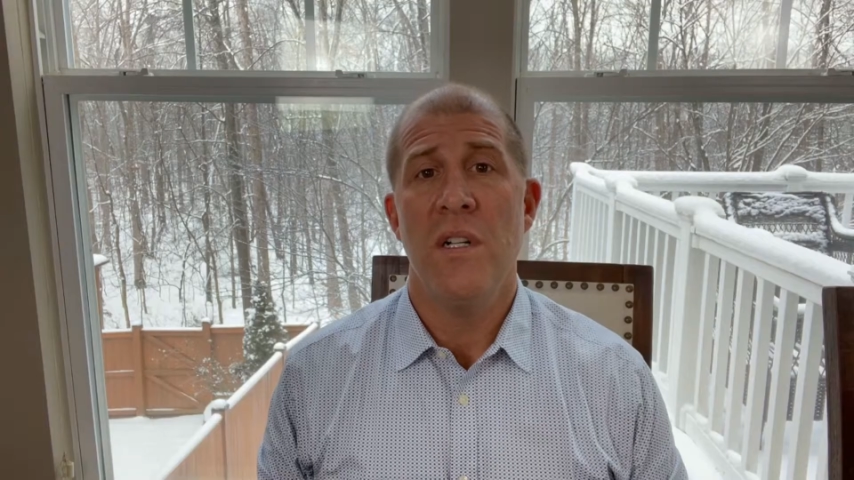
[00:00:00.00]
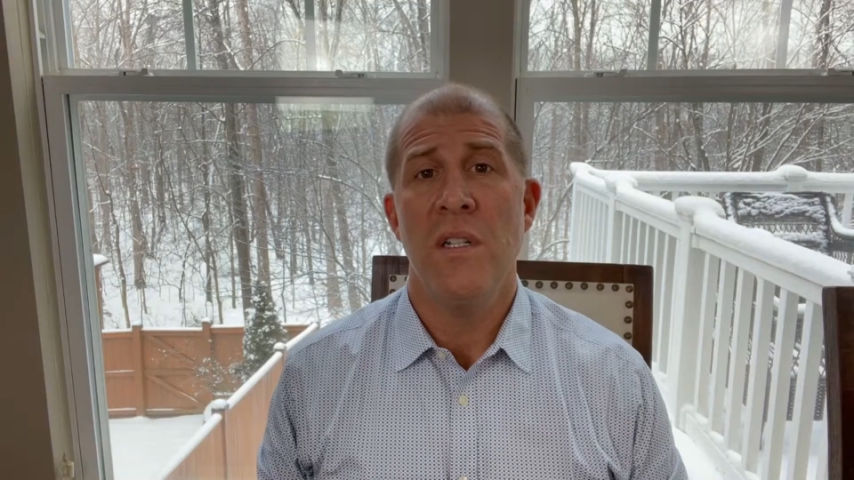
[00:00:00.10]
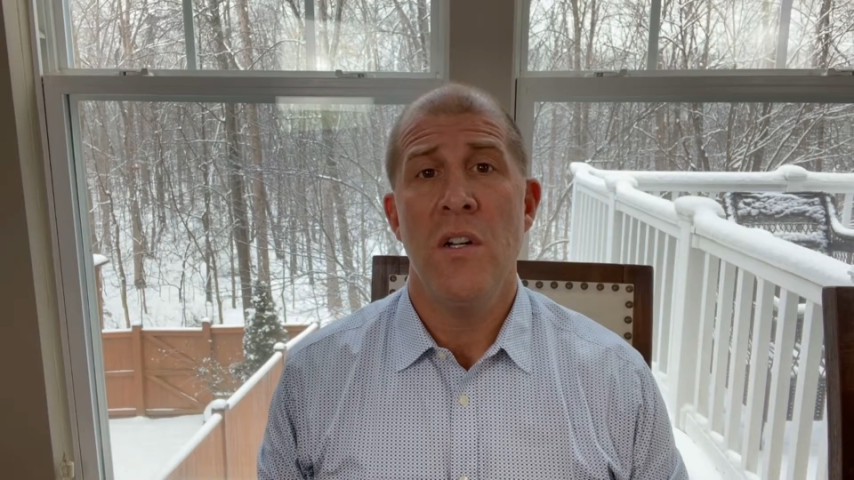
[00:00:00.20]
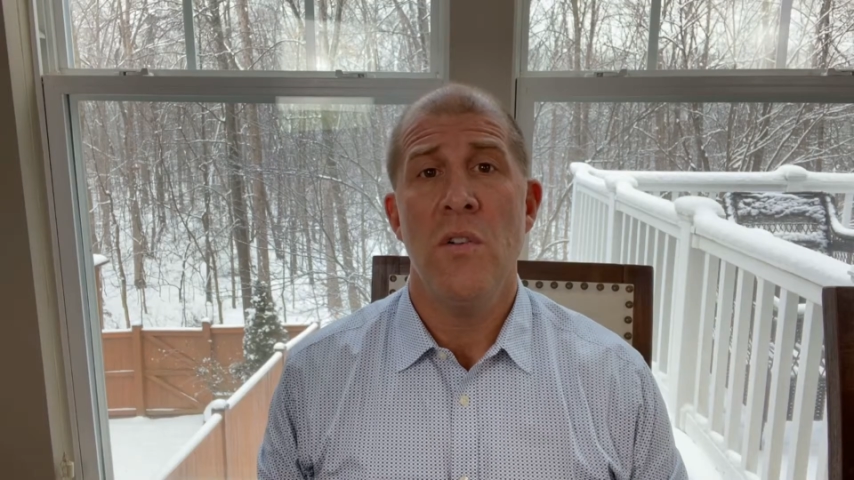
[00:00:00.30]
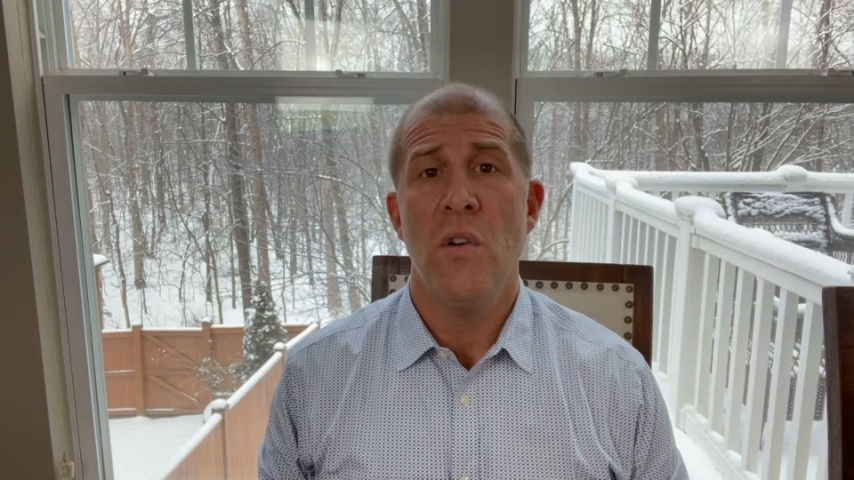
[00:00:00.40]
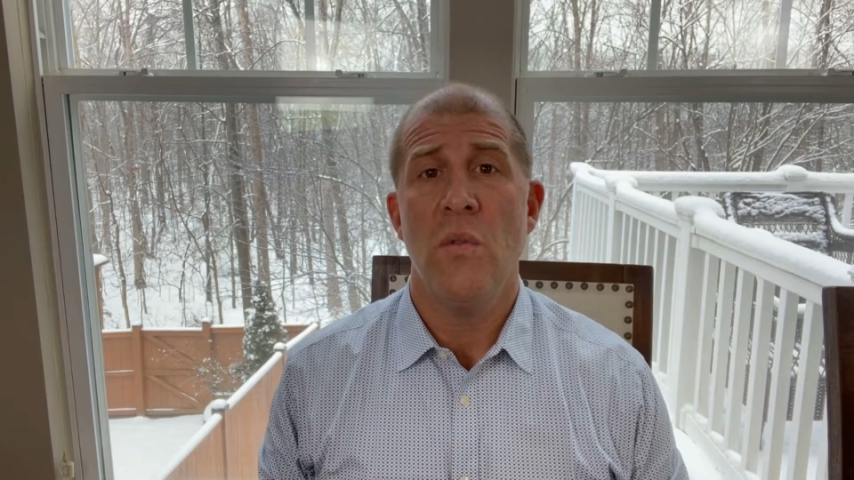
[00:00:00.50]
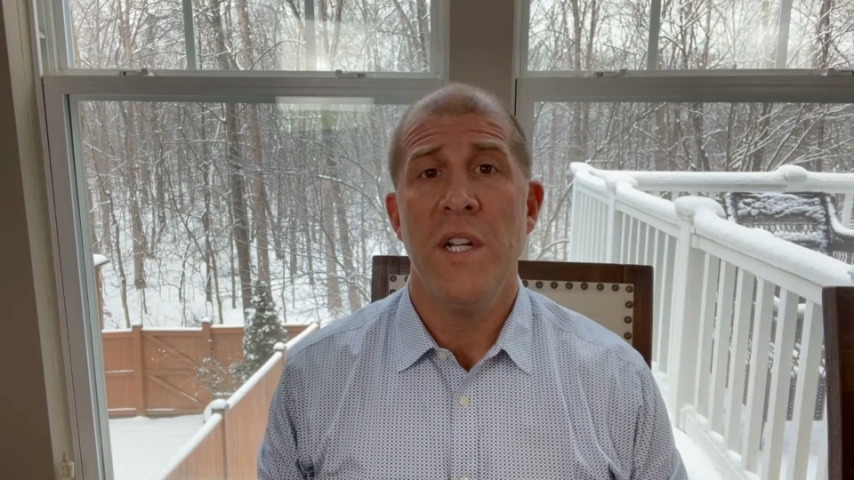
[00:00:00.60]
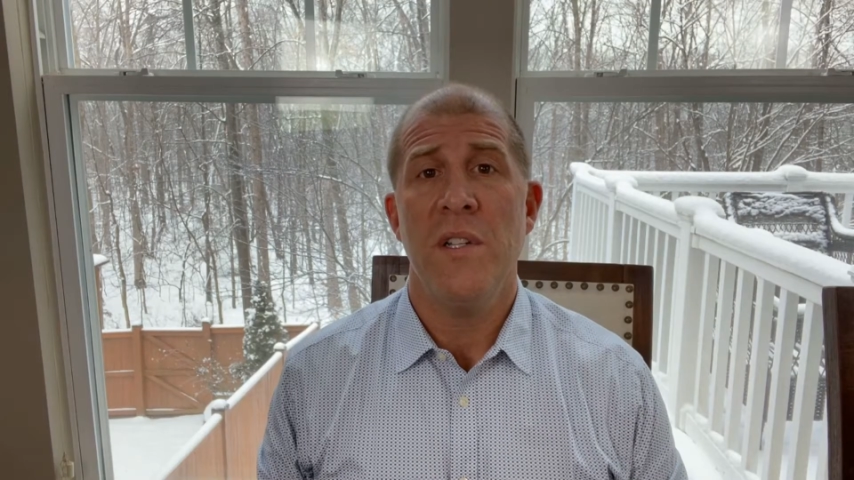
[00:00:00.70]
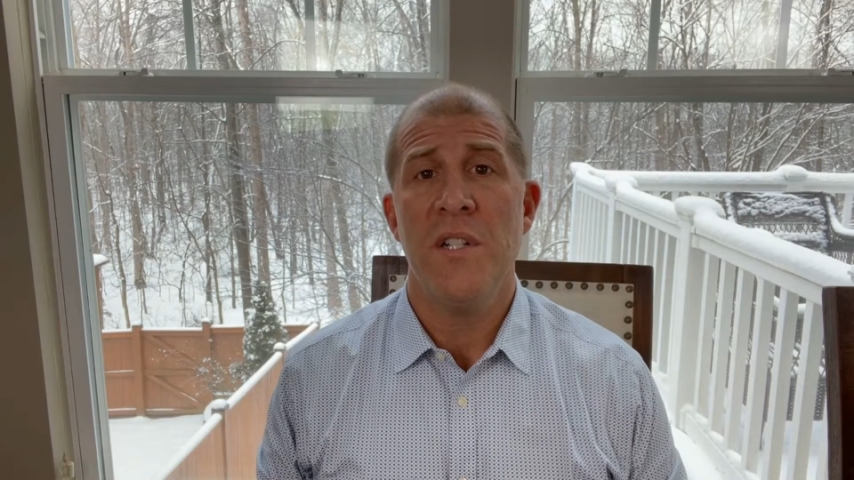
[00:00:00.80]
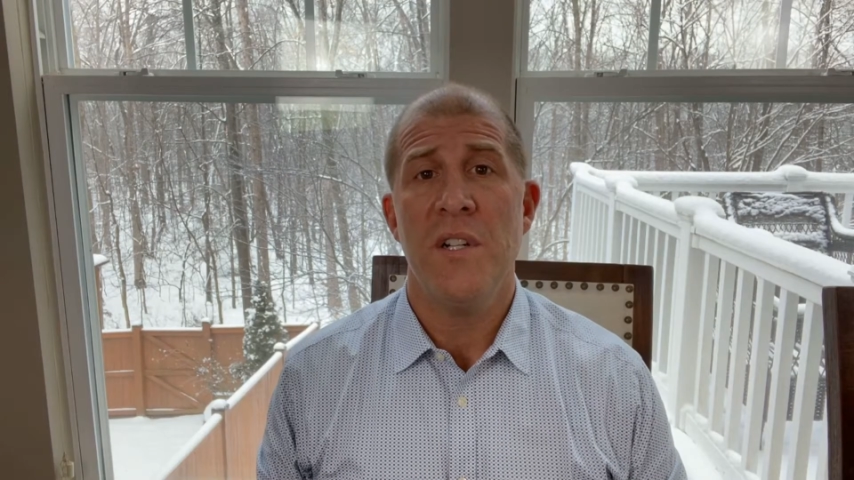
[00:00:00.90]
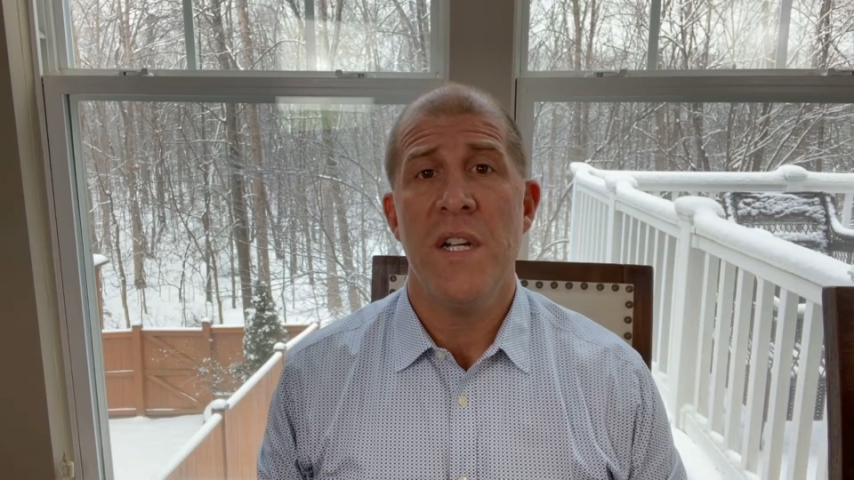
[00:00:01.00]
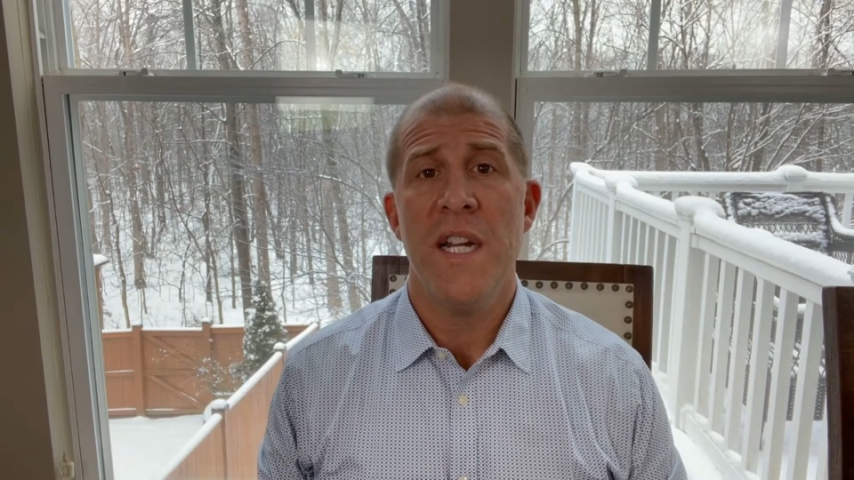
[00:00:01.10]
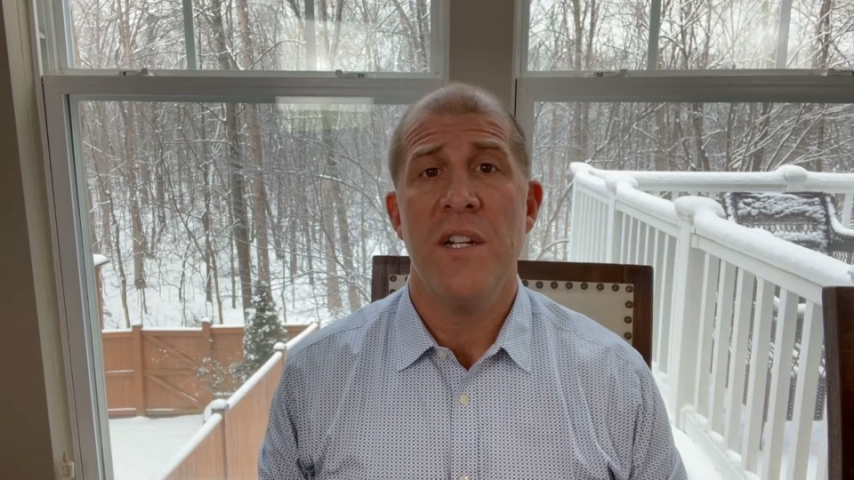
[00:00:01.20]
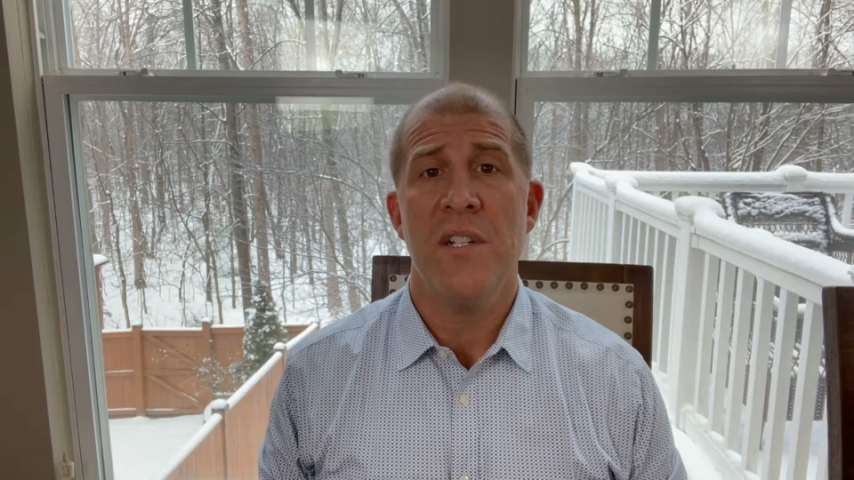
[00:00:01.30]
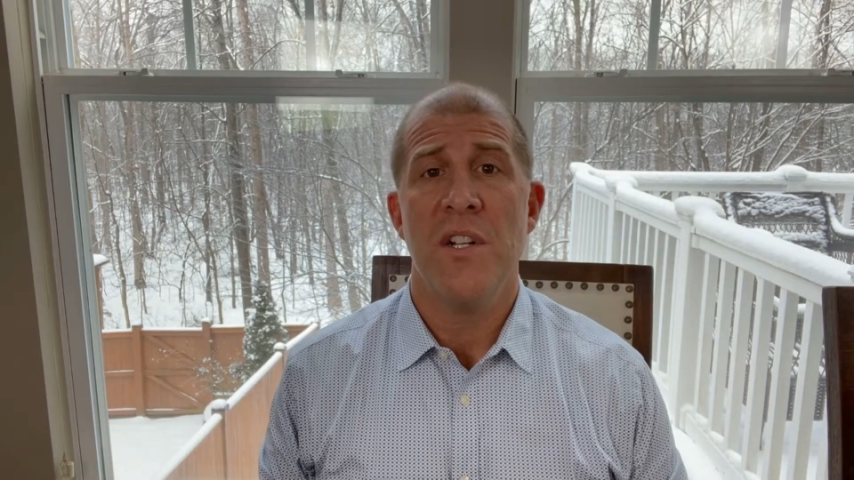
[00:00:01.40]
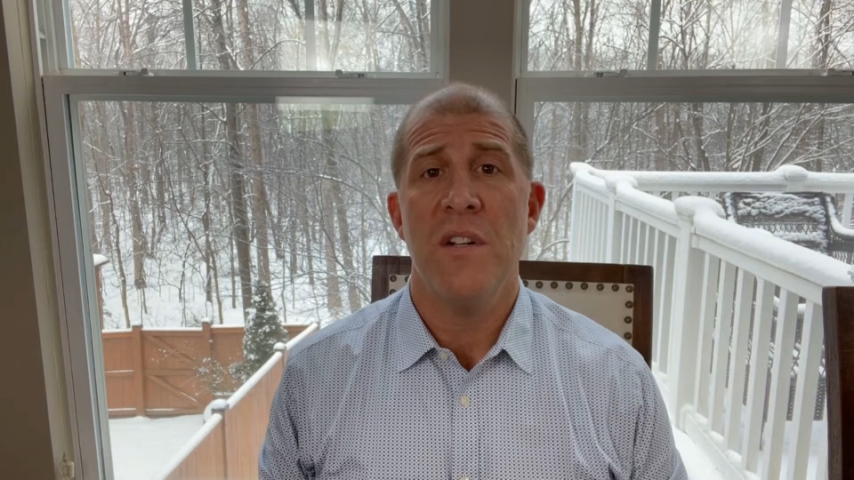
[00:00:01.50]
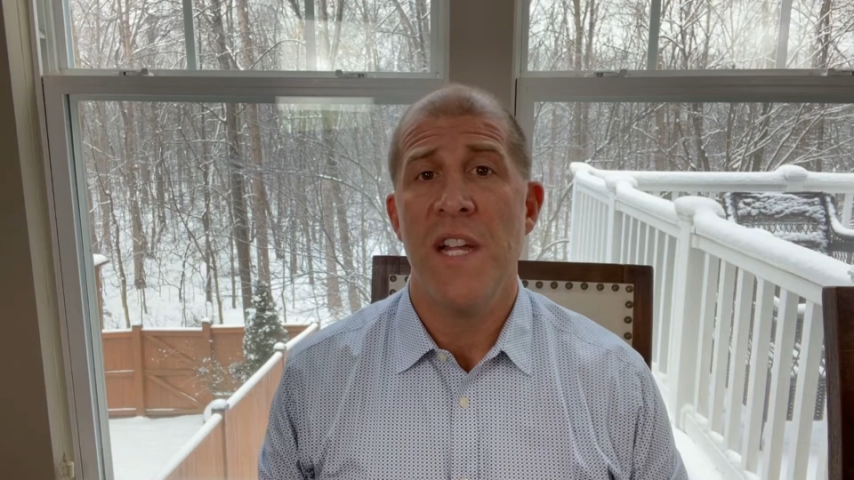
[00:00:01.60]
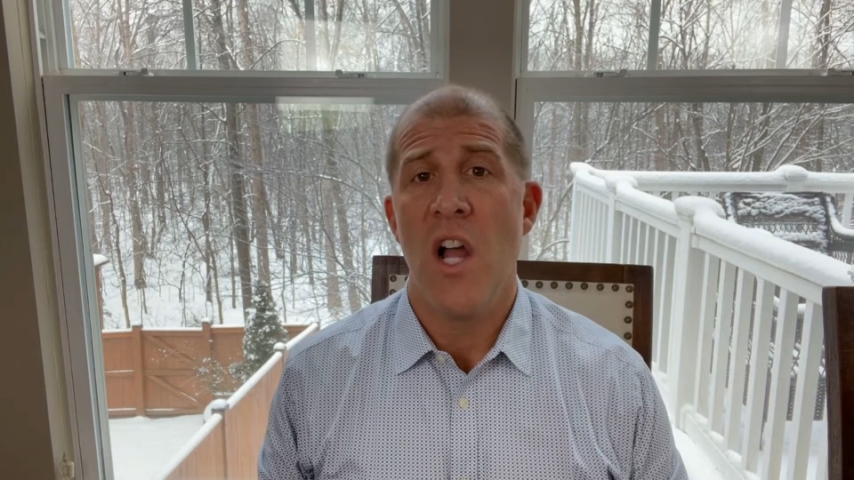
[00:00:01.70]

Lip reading: local realtor here serving